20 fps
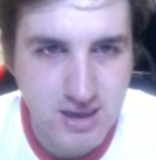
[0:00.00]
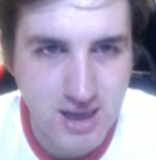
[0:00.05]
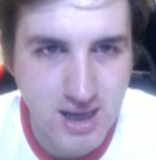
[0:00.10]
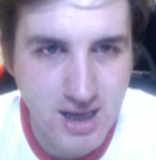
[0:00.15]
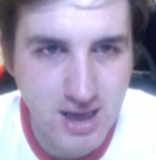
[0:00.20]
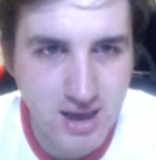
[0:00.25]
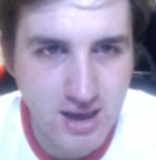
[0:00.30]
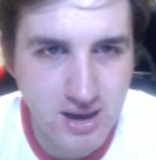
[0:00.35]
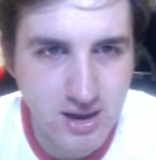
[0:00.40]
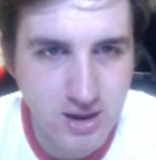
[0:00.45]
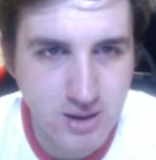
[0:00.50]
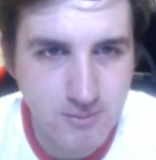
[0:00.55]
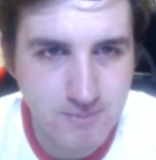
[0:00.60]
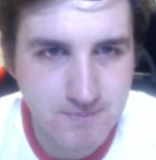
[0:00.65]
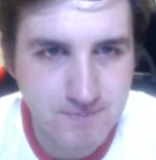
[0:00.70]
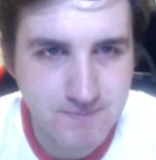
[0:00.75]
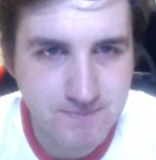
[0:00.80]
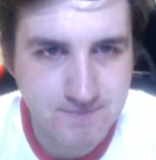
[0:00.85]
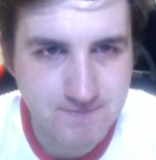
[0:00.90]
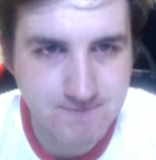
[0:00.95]

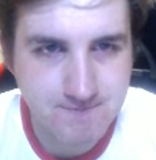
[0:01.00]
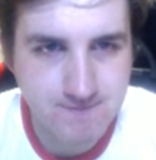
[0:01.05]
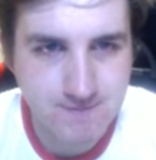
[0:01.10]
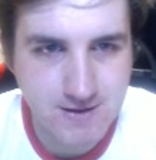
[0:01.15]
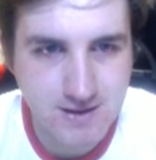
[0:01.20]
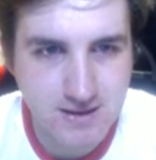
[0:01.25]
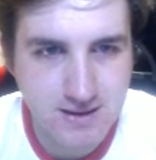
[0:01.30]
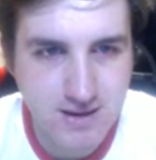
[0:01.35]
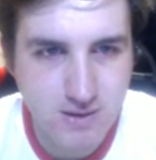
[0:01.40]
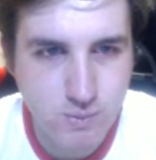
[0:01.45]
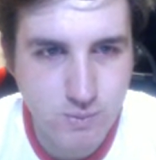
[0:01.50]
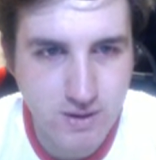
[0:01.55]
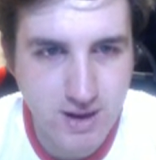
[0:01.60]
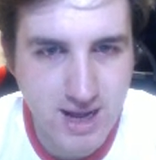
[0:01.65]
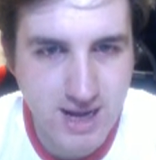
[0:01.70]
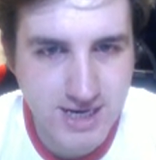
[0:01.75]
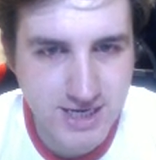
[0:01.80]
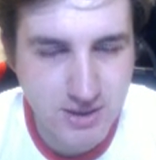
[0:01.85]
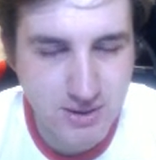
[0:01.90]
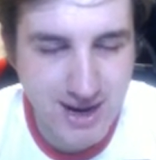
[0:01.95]
Um,
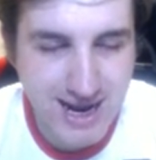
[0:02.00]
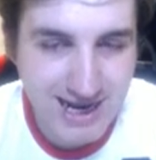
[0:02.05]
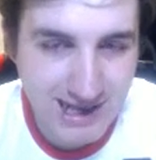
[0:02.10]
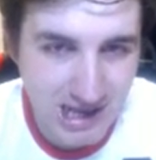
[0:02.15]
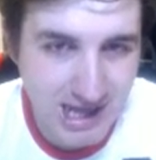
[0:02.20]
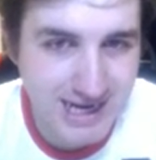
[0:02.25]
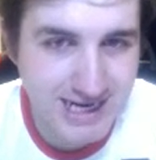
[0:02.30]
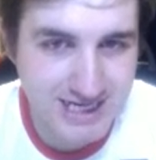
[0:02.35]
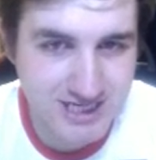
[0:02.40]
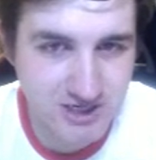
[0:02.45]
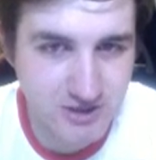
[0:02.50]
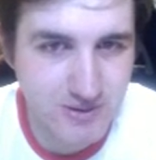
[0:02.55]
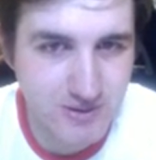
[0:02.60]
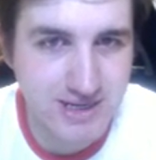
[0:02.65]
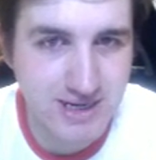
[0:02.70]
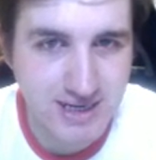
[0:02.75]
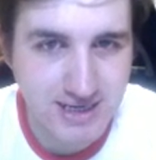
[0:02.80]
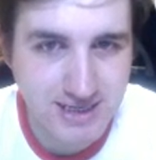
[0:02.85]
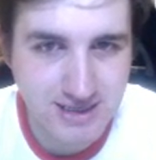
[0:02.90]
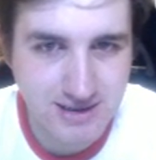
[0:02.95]
you know, I like doing
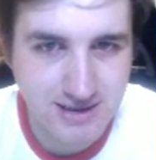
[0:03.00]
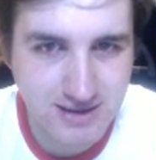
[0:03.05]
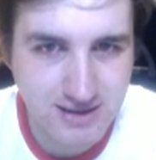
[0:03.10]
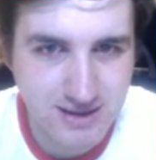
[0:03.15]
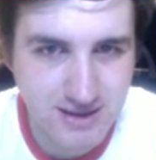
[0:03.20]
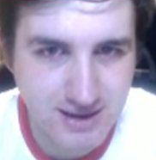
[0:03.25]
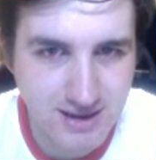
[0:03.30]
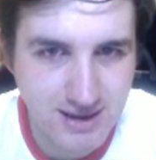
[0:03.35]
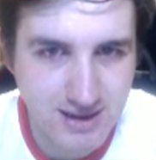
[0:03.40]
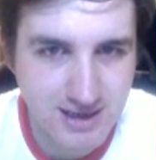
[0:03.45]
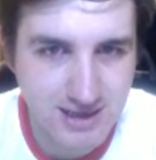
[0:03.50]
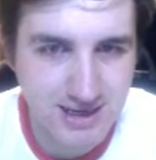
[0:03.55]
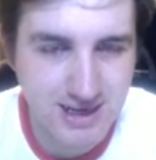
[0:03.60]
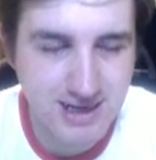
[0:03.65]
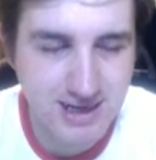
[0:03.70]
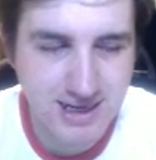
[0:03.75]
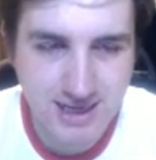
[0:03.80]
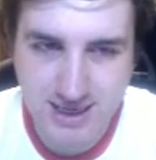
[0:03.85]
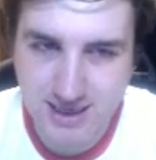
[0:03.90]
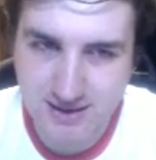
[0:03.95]
it.
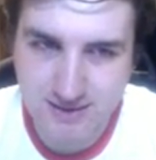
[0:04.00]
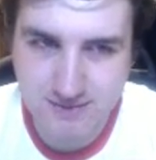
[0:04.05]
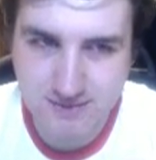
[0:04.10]
Like,